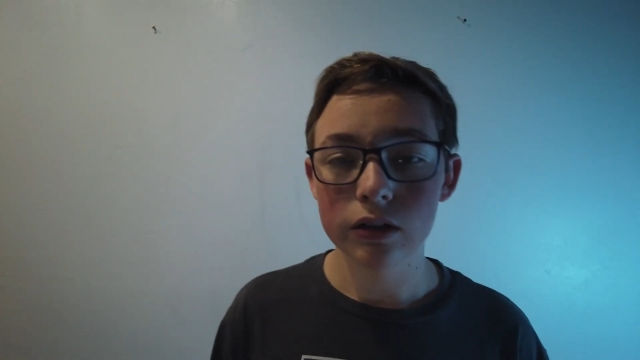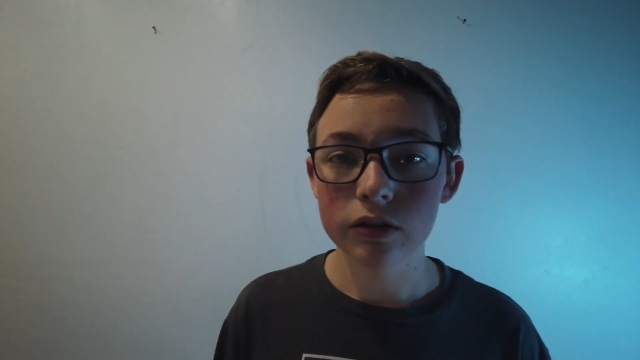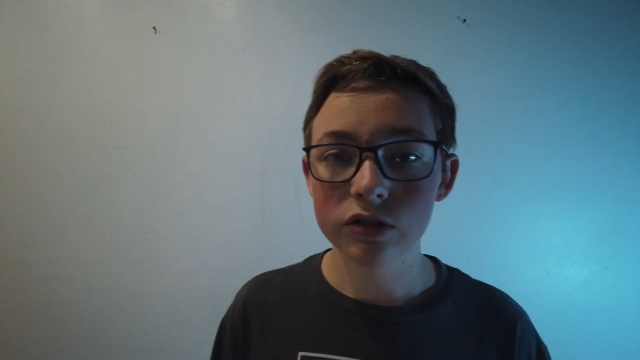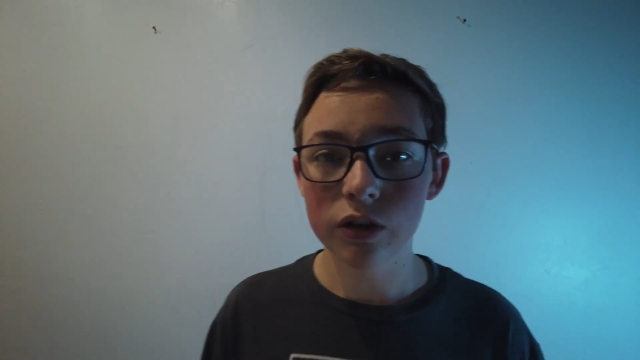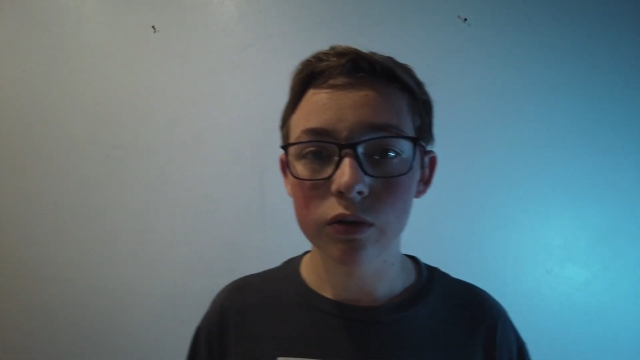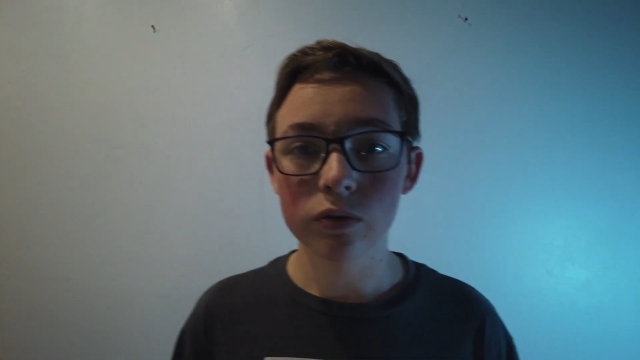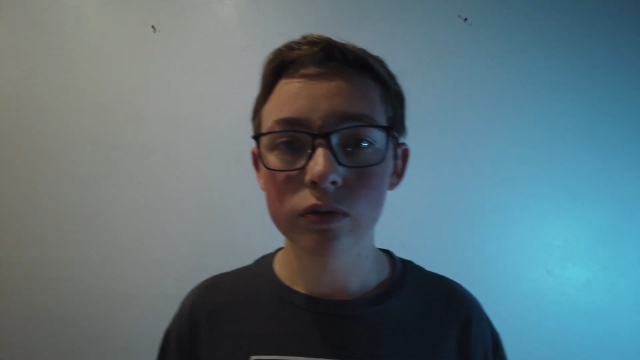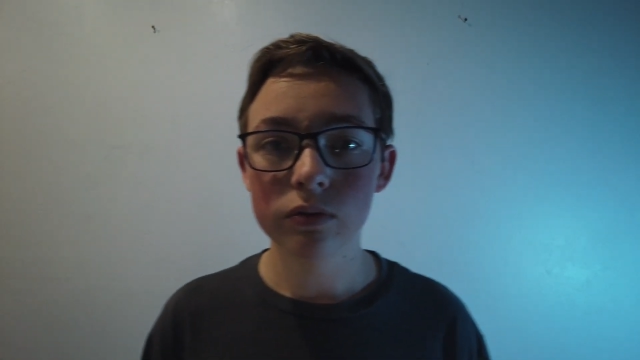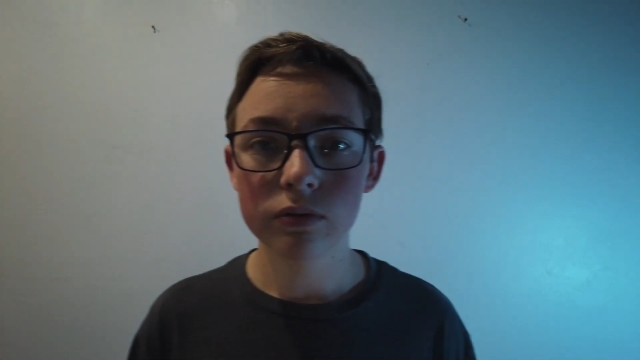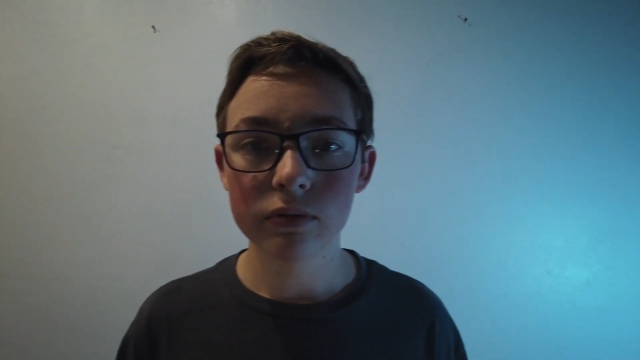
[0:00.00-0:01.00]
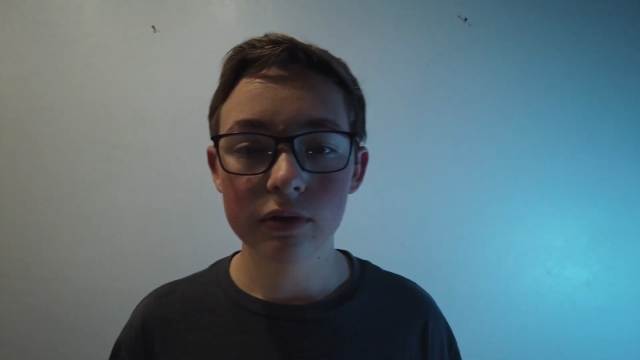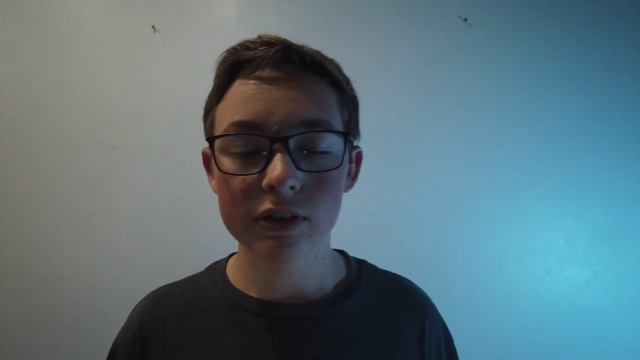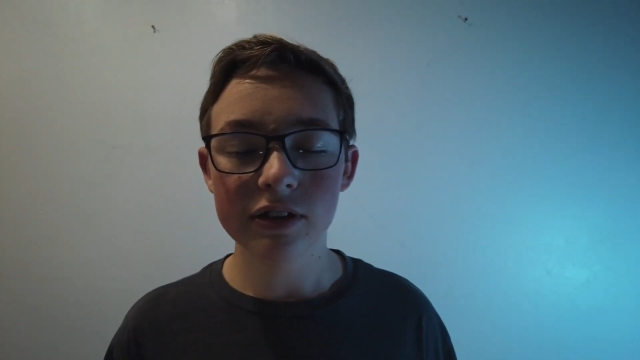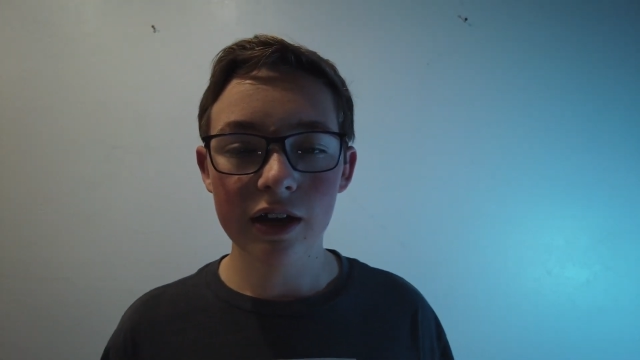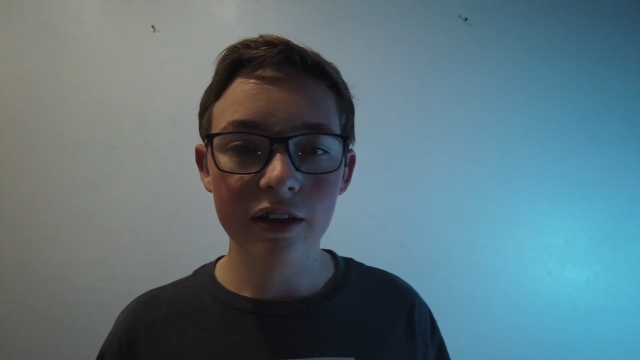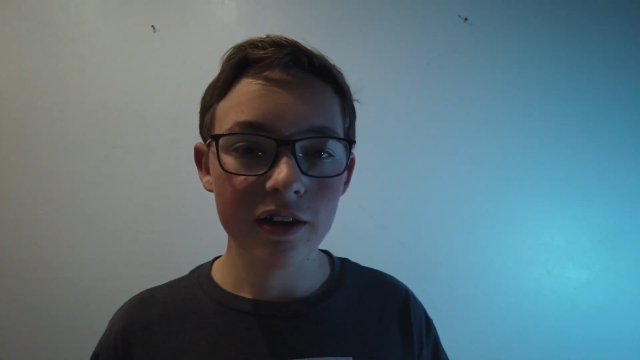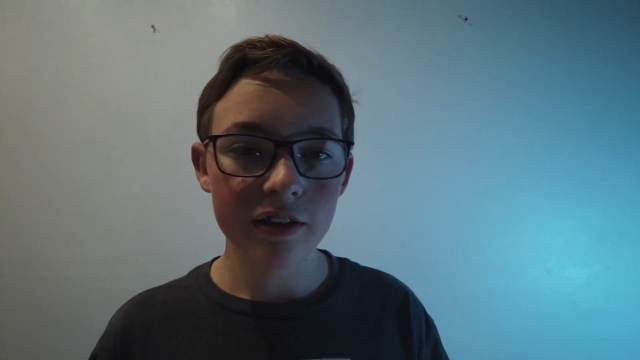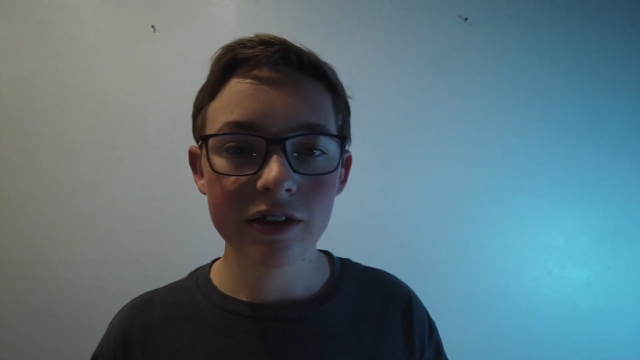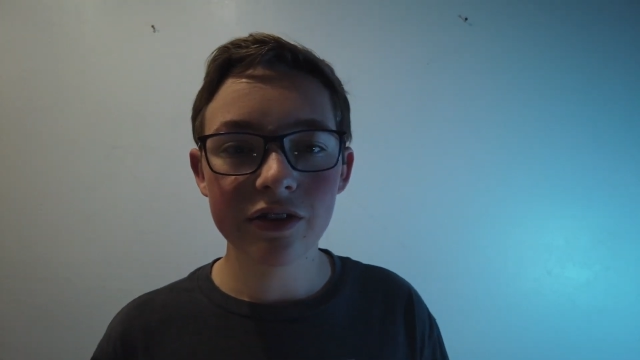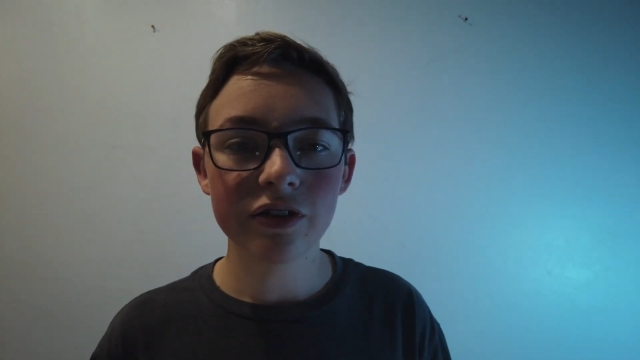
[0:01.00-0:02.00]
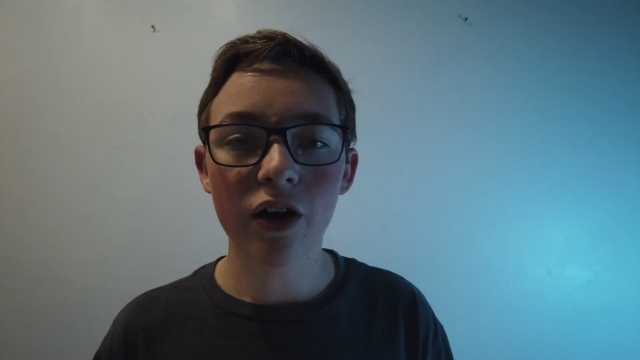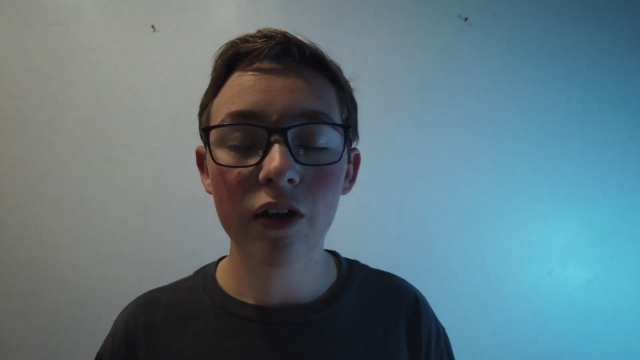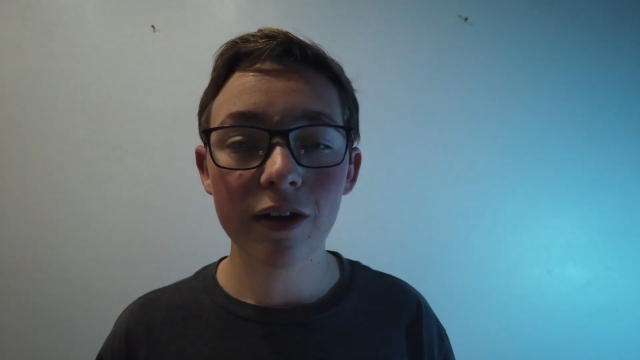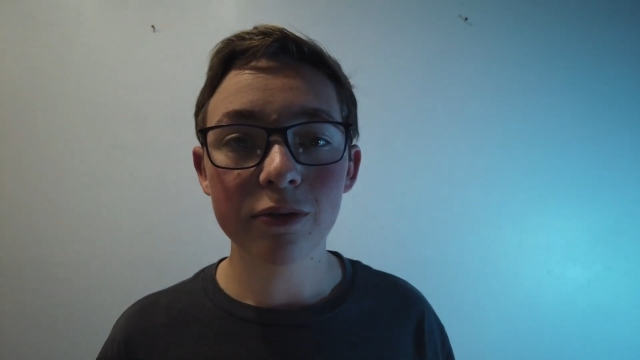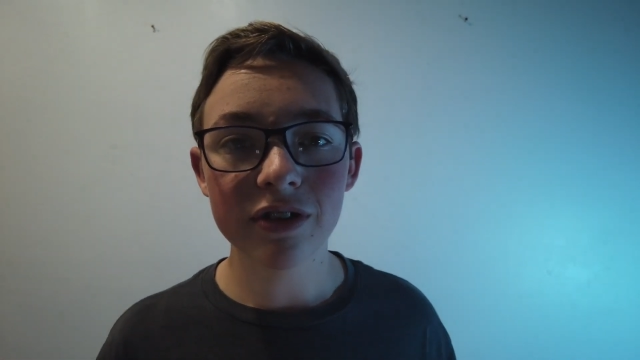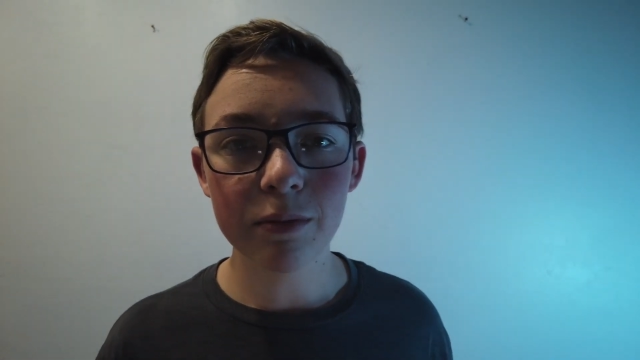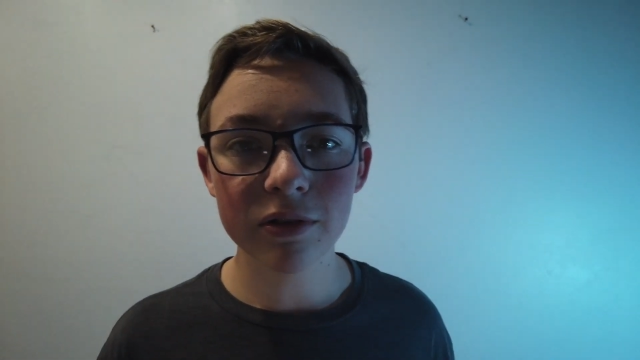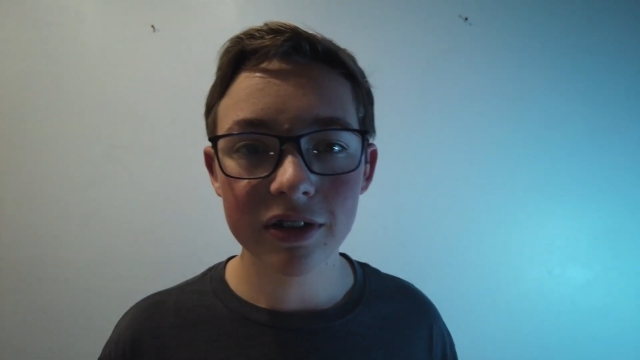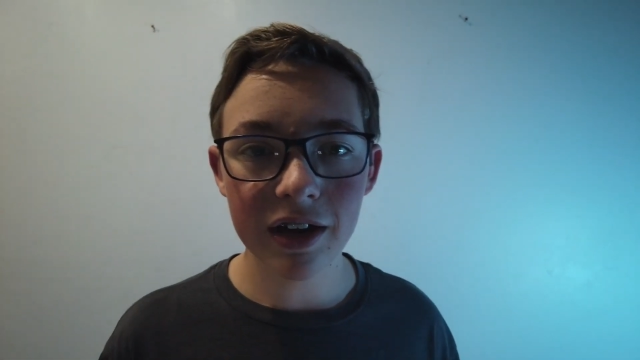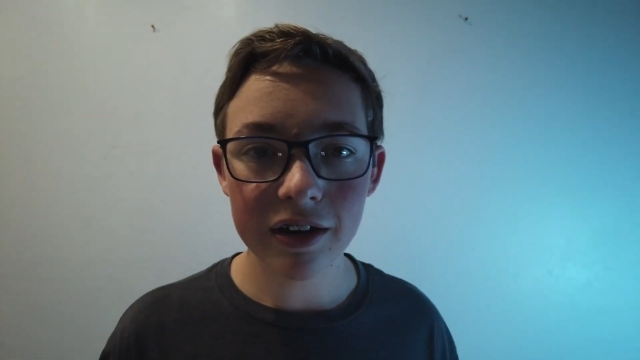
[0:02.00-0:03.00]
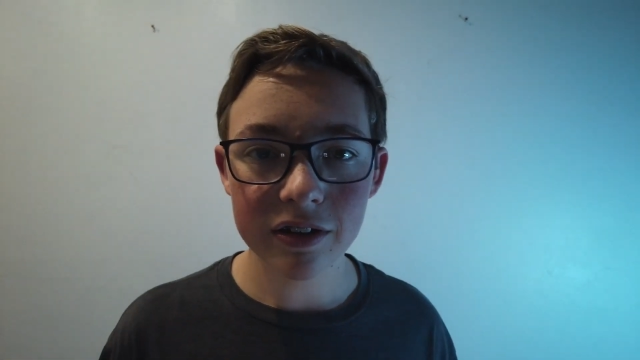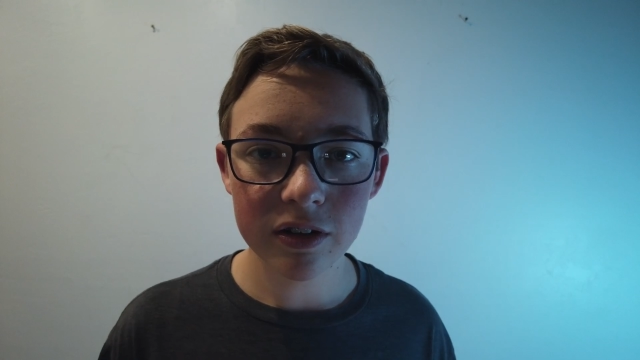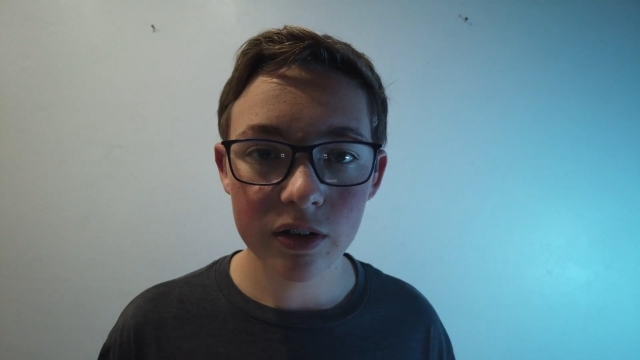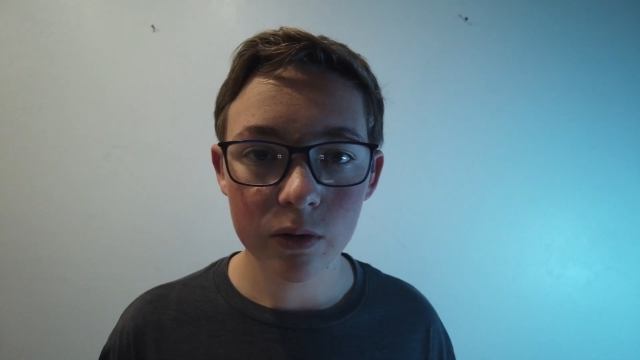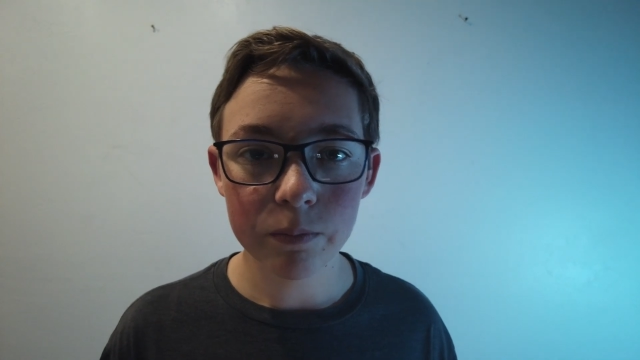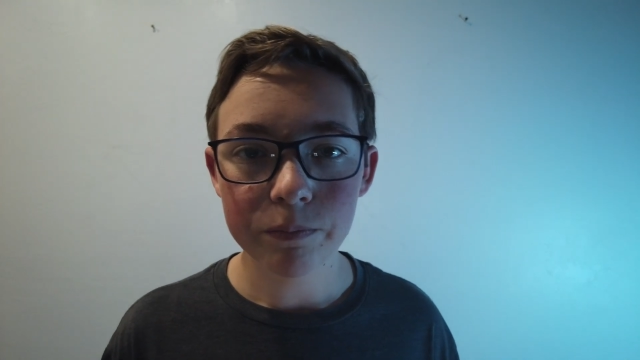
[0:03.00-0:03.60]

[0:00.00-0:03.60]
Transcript: So sadly, this is all I was able to get it to do.